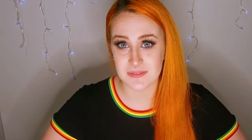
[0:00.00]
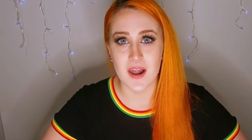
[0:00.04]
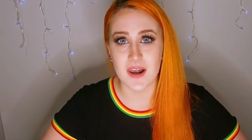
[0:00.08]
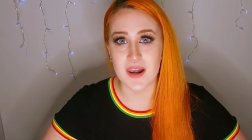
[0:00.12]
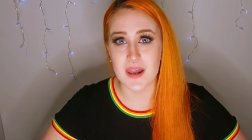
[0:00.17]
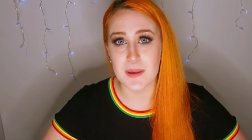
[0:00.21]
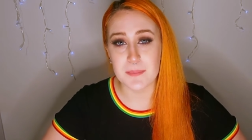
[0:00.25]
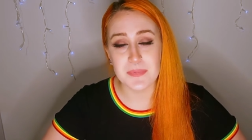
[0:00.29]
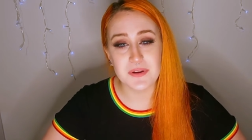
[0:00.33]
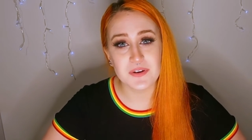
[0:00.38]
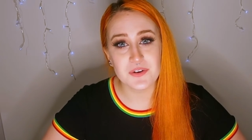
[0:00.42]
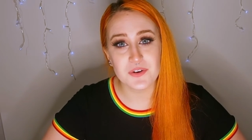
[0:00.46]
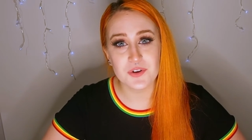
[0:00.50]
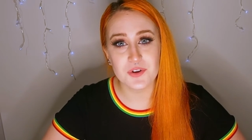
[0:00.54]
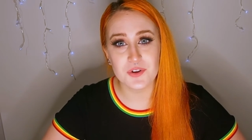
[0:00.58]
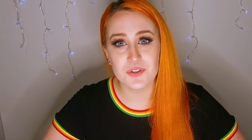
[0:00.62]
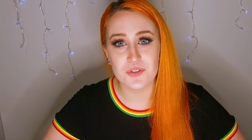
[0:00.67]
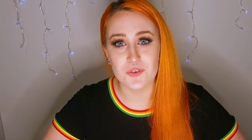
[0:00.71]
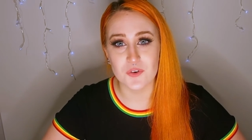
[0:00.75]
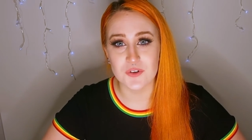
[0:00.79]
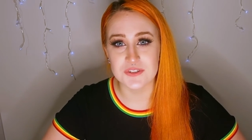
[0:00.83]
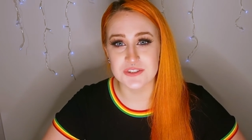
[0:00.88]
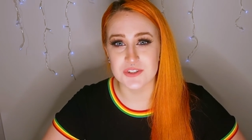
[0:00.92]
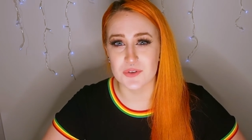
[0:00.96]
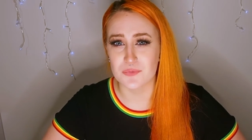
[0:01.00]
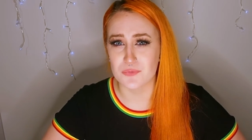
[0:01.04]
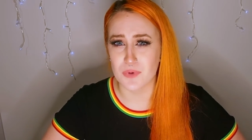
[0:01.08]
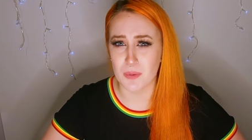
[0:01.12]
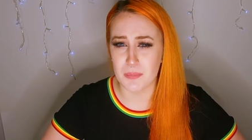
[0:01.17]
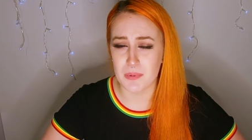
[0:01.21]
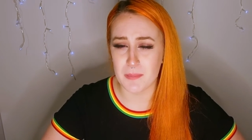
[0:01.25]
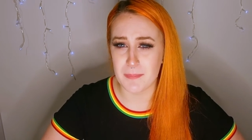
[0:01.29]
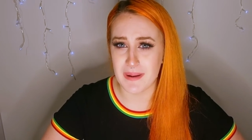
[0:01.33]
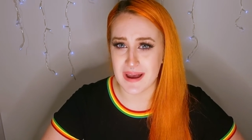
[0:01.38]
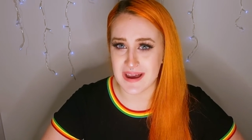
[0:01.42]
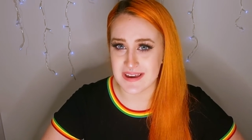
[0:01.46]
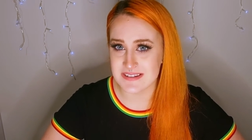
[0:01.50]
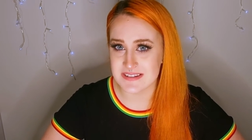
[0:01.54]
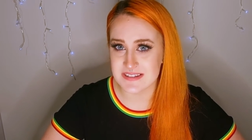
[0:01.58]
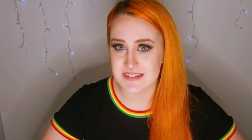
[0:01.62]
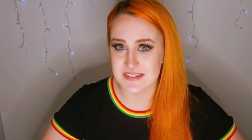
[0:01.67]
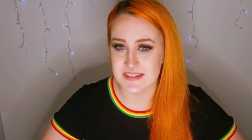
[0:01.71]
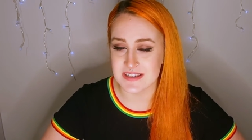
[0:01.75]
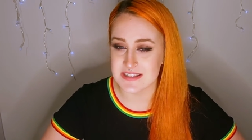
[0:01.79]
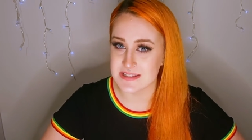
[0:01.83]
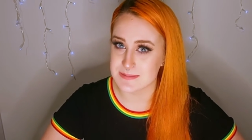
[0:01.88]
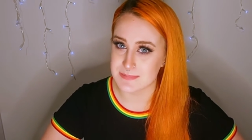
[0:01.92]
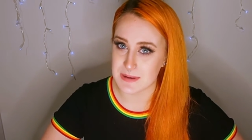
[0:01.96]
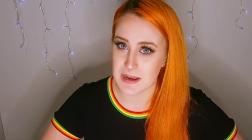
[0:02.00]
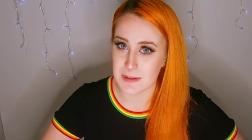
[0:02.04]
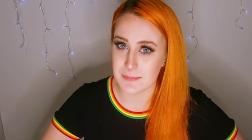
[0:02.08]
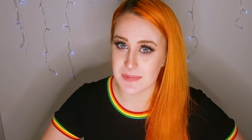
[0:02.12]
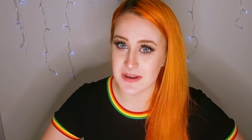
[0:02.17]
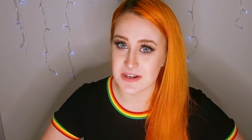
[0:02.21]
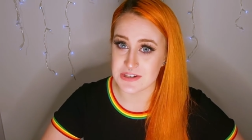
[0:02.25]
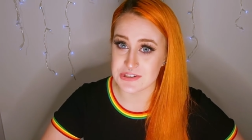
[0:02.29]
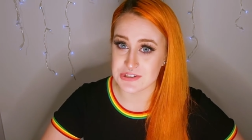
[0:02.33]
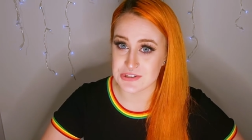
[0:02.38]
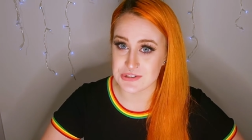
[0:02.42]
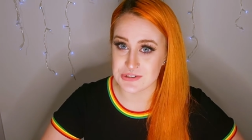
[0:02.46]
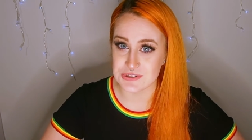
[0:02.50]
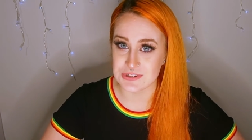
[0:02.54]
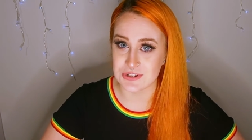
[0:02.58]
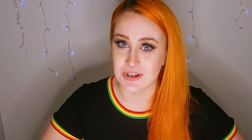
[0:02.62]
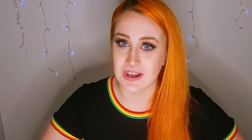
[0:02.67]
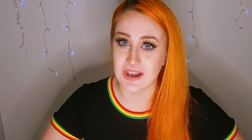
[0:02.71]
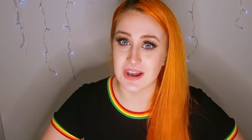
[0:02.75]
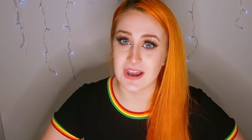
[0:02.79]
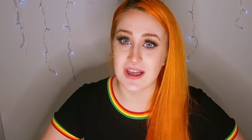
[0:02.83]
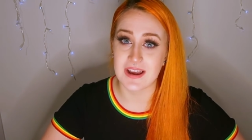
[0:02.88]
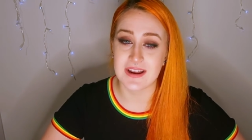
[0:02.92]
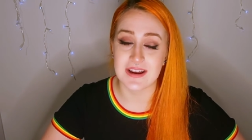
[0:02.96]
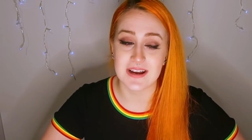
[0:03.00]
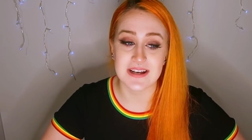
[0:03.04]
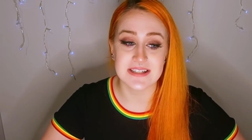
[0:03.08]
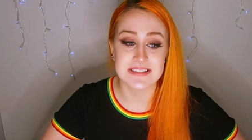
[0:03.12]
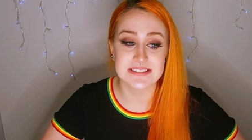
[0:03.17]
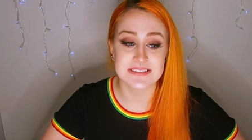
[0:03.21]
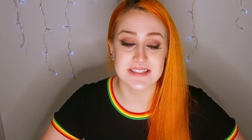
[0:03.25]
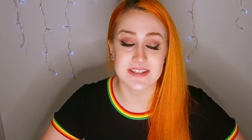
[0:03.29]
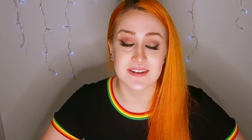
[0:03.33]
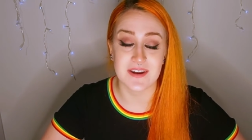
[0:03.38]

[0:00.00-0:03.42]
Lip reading: Let me know your thoughts on Robert Pattinson as Batman too. Like I said,